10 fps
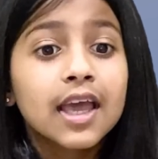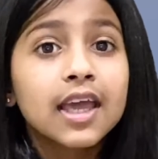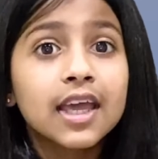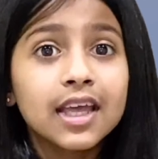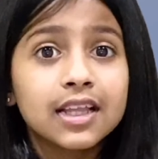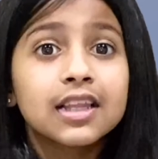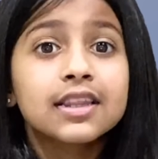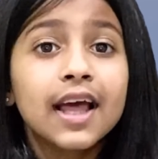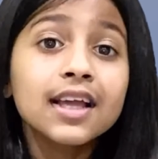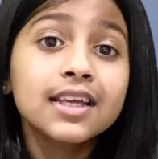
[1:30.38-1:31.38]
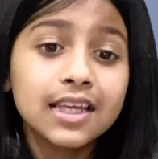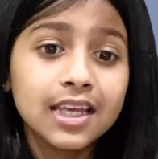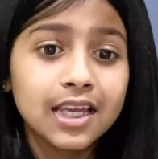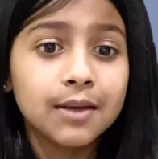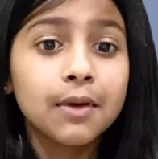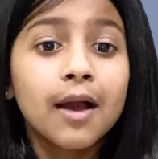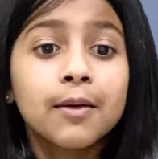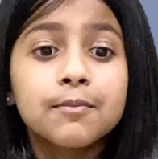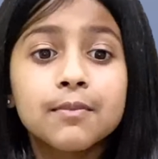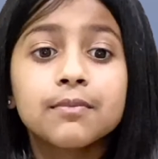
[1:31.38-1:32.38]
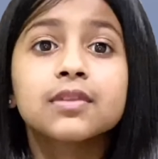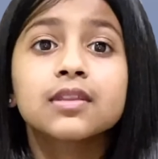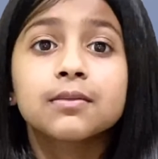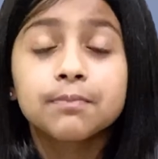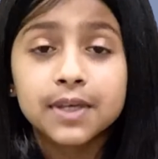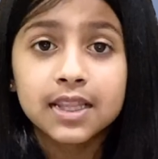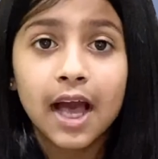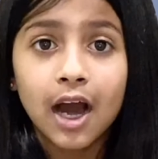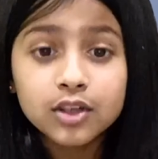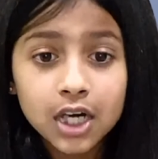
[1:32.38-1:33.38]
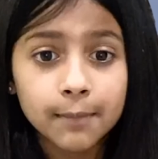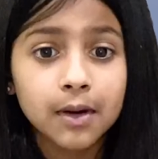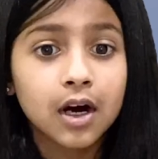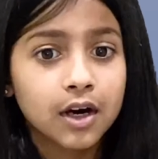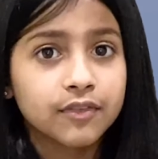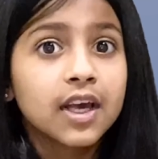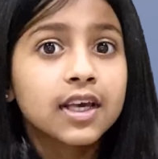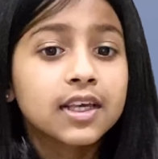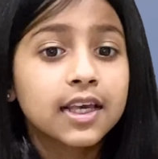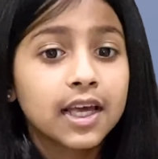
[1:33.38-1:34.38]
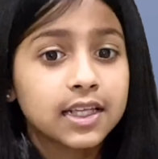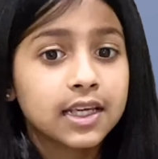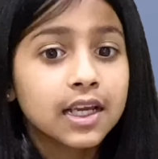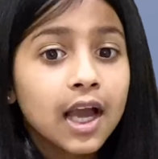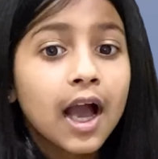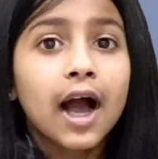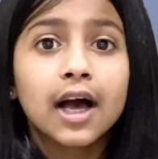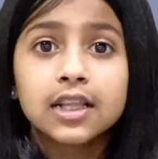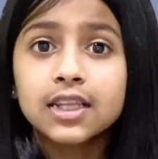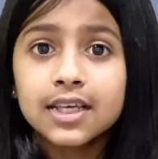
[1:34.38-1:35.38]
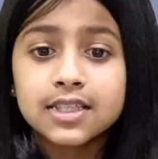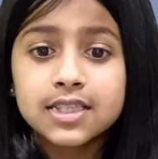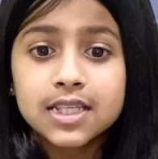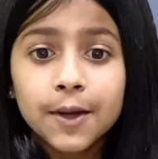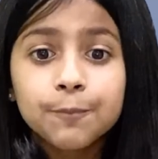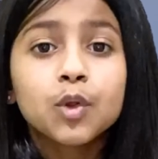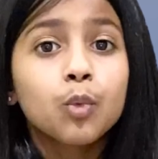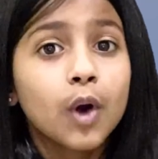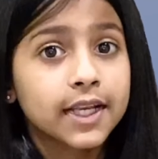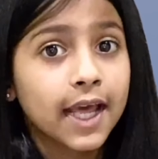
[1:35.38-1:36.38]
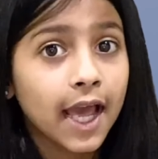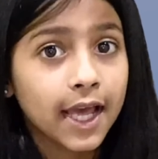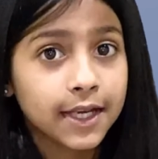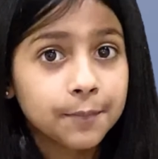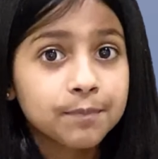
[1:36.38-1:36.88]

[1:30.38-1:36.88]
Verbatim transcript: It, let E be the outcome of getting at least one head.